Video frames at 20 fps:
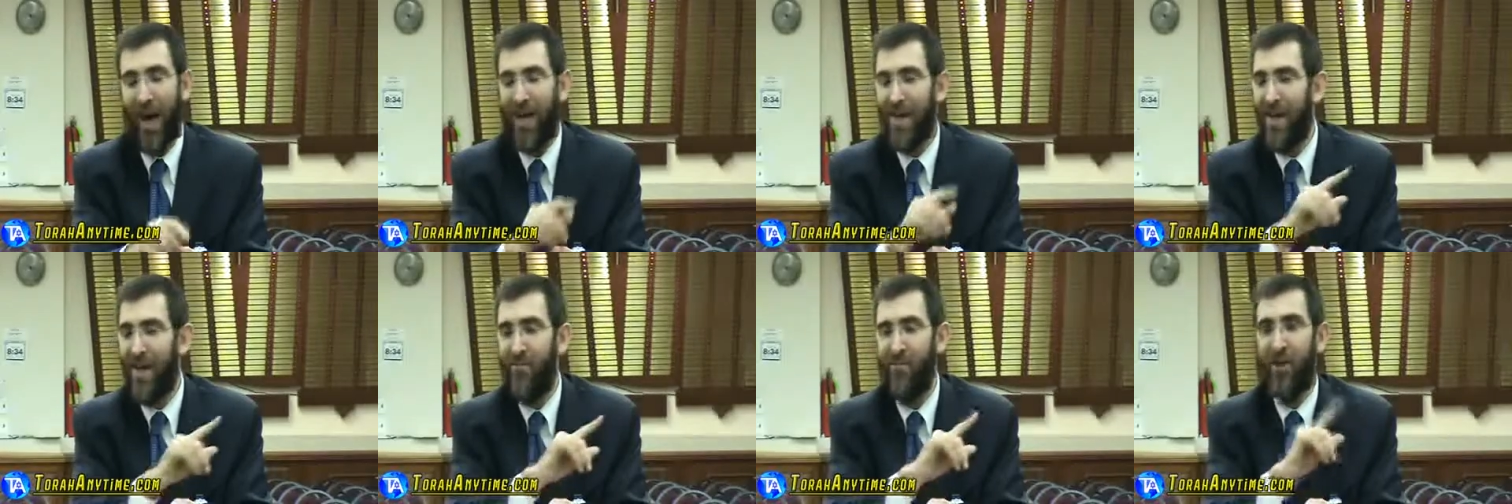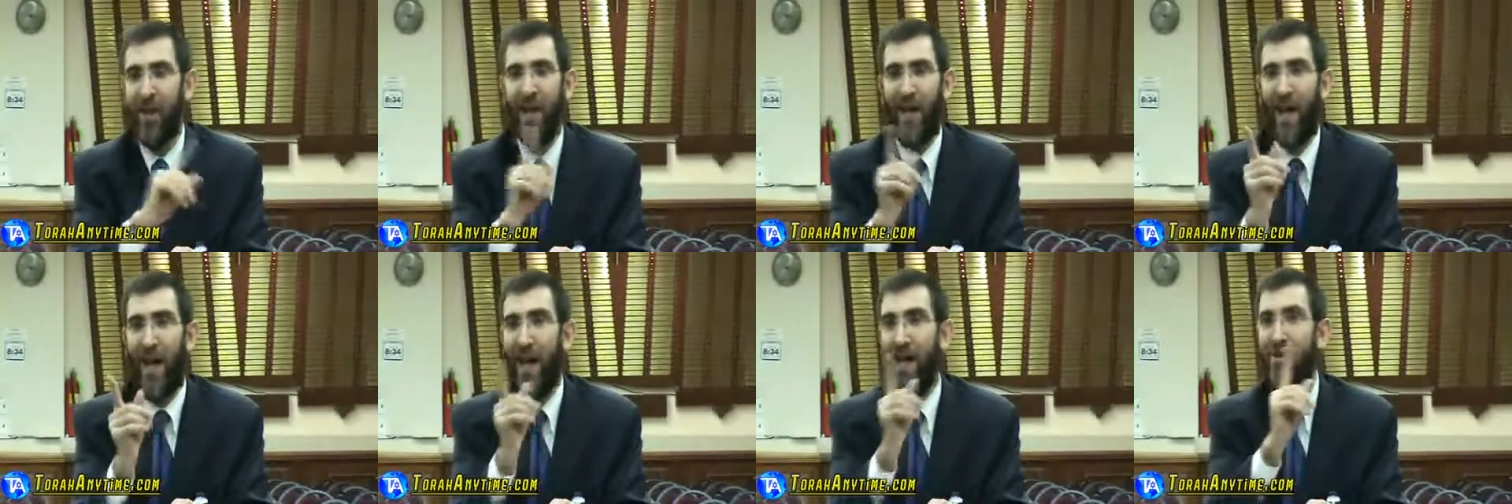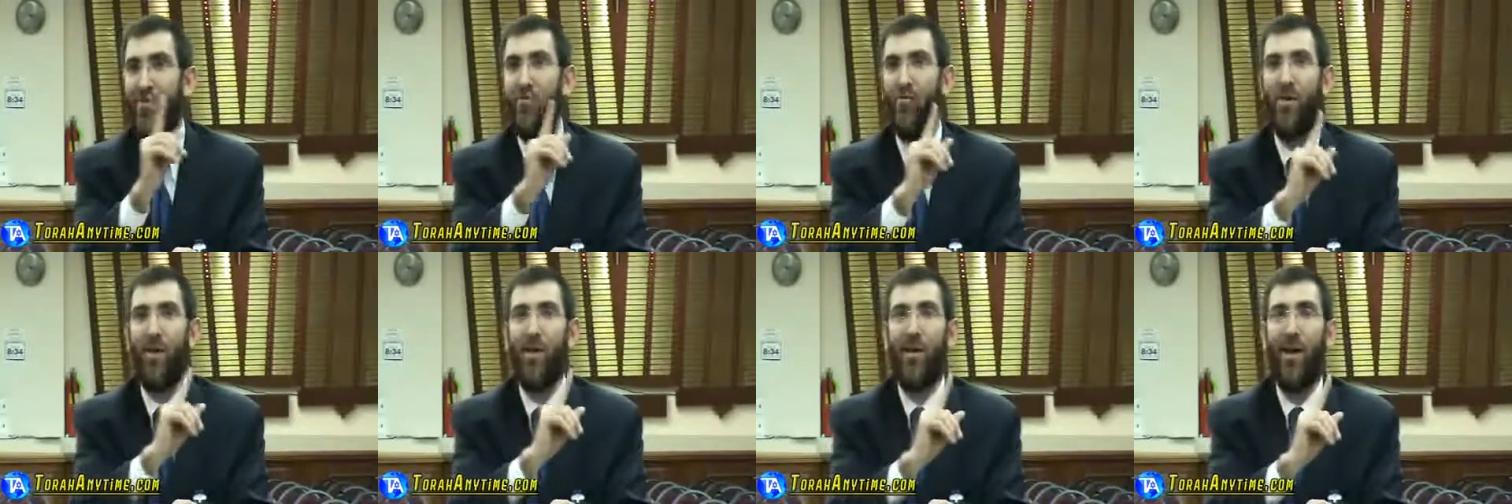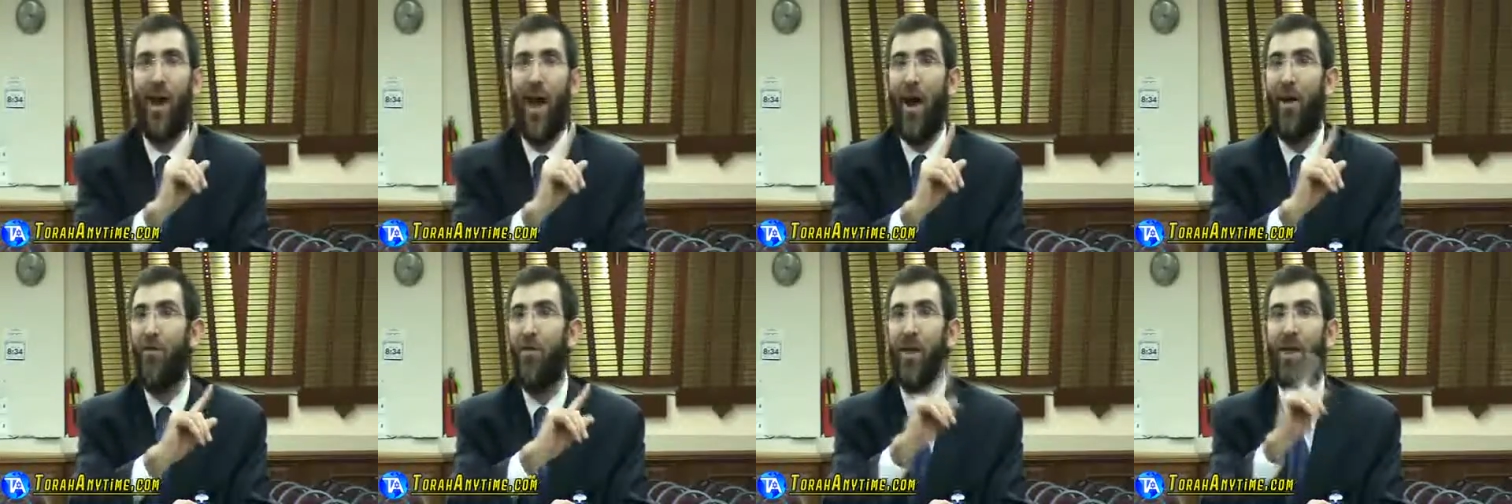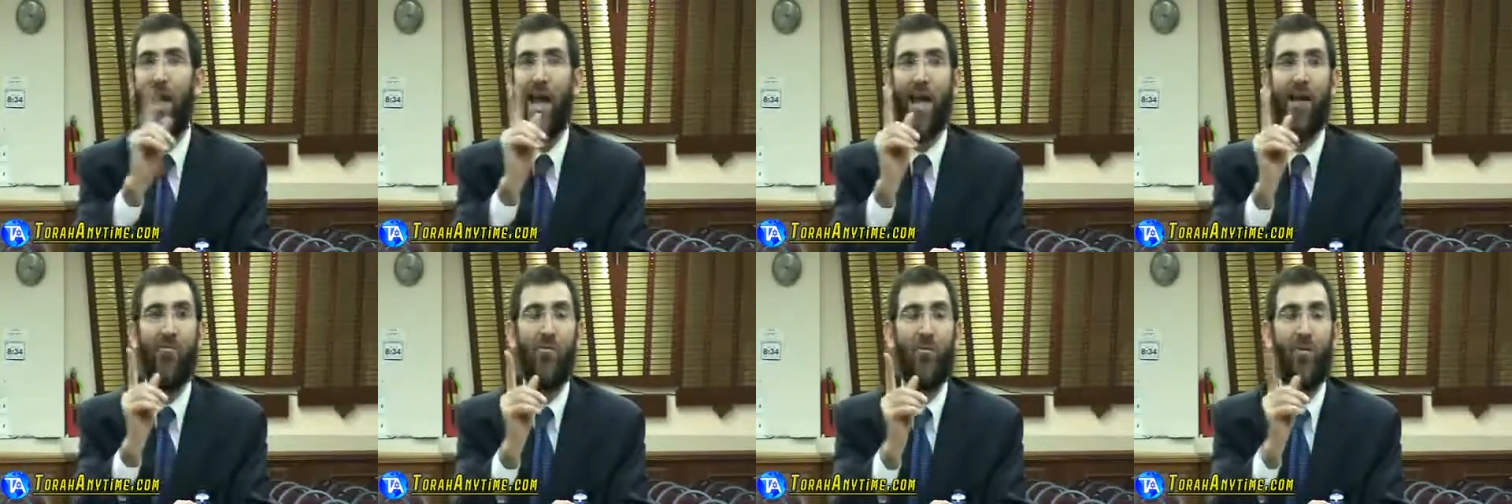I never get angry. I only
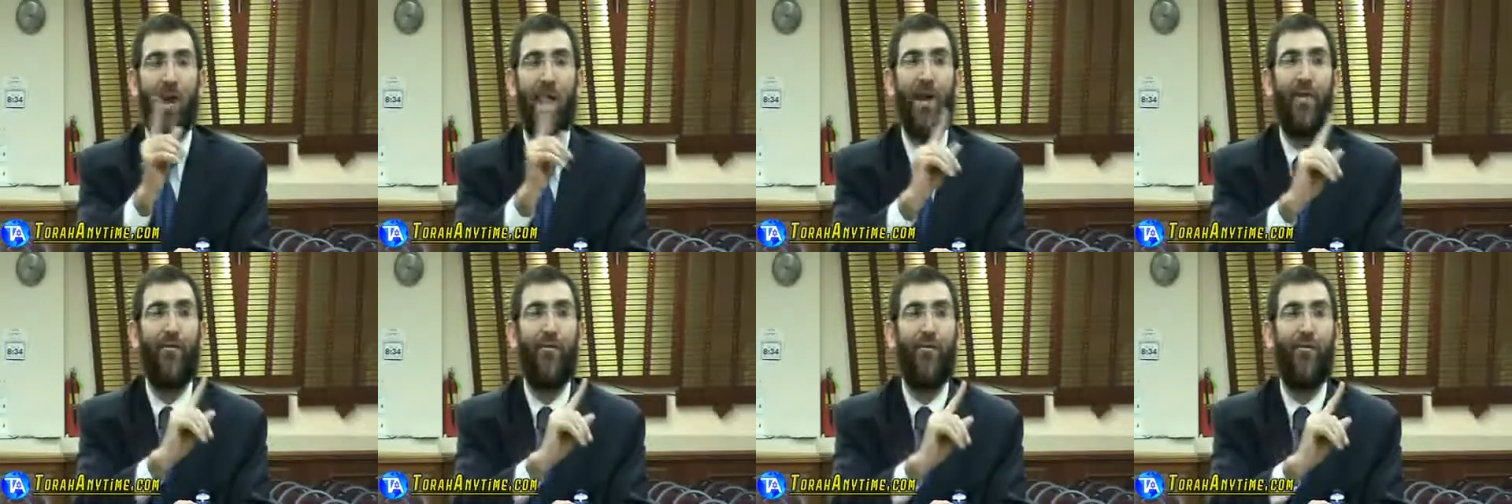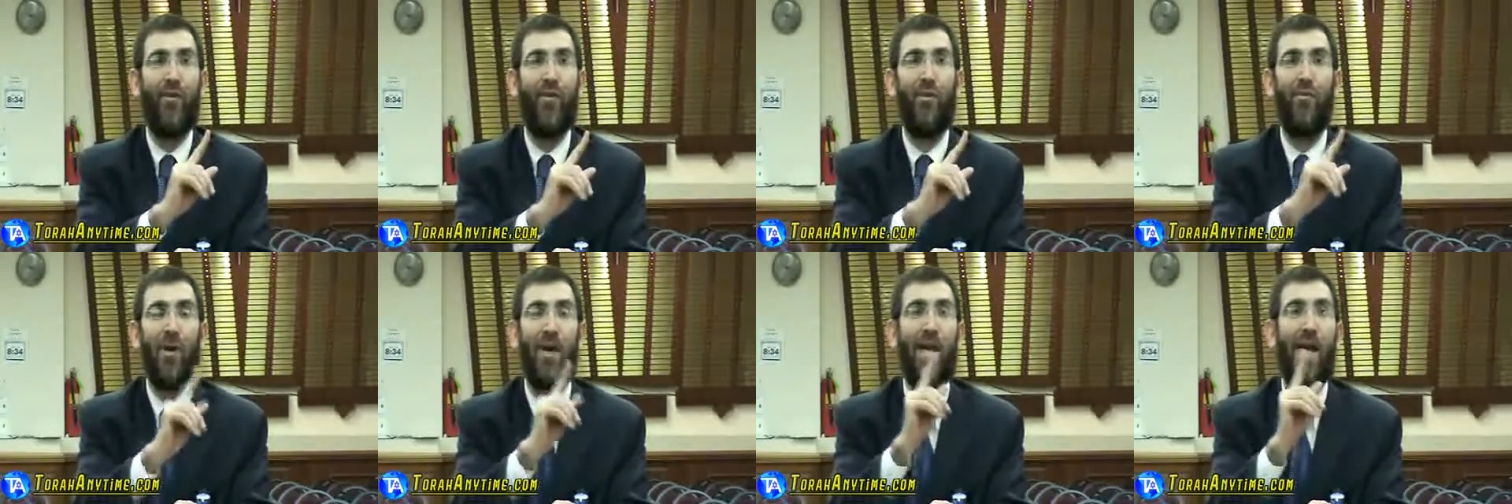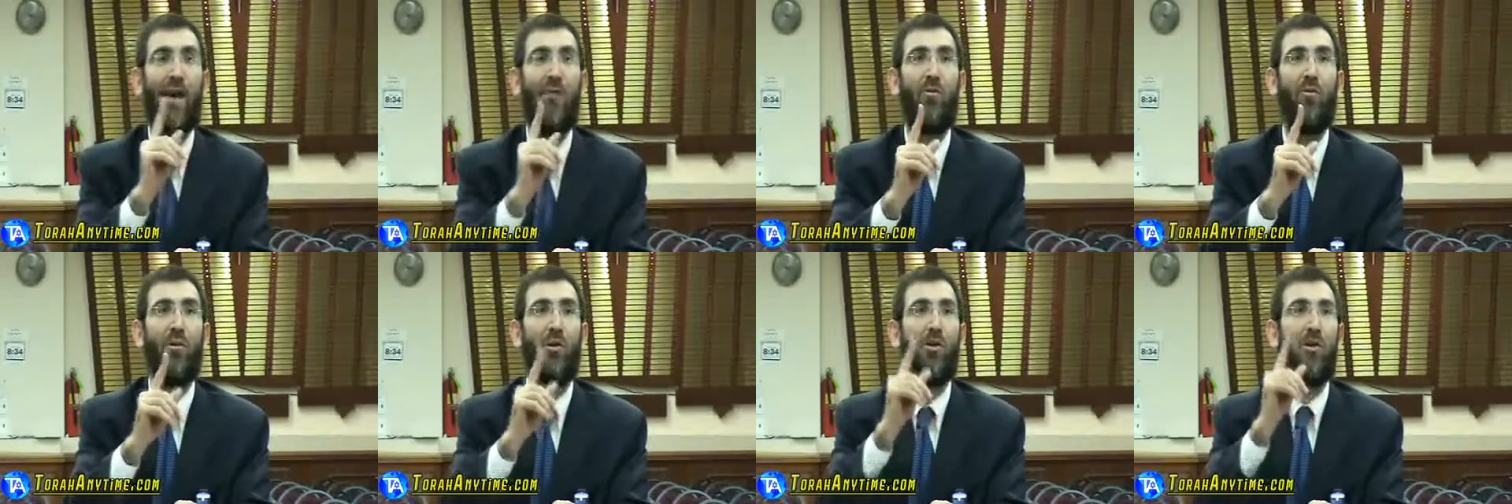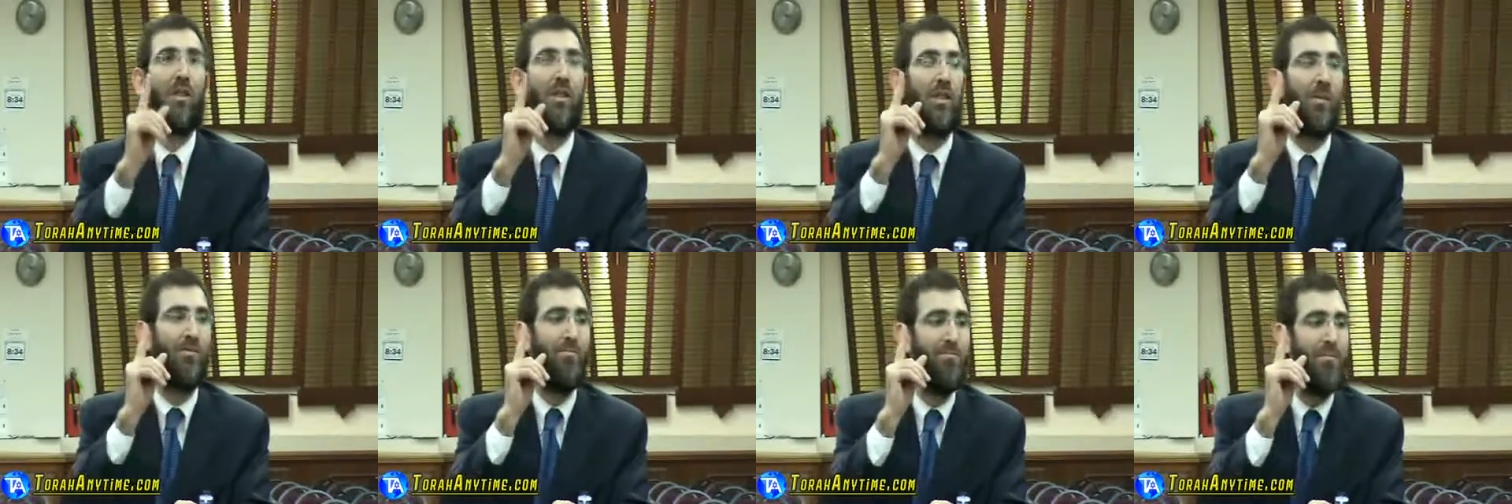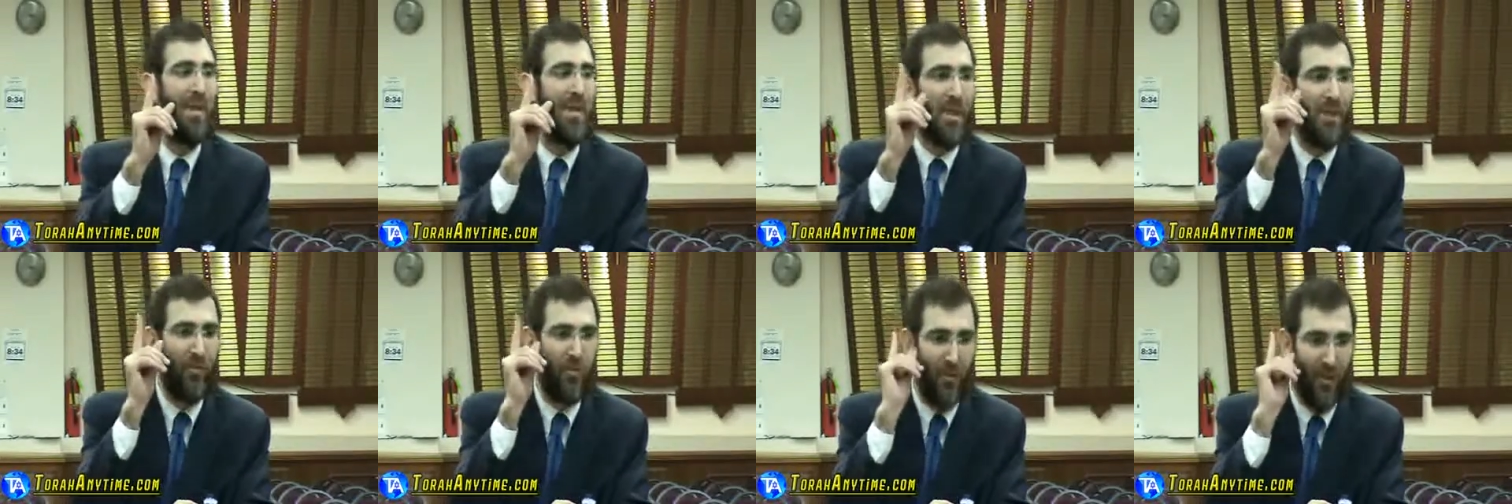get angry when I feel I'm getting angry because it's a
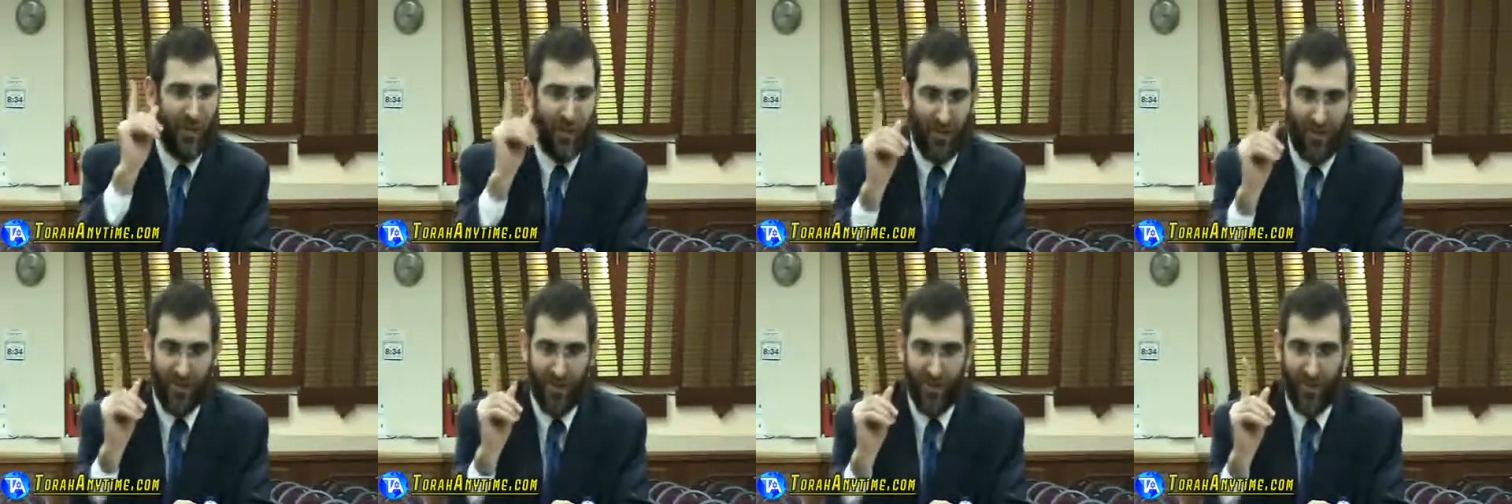mitzvah.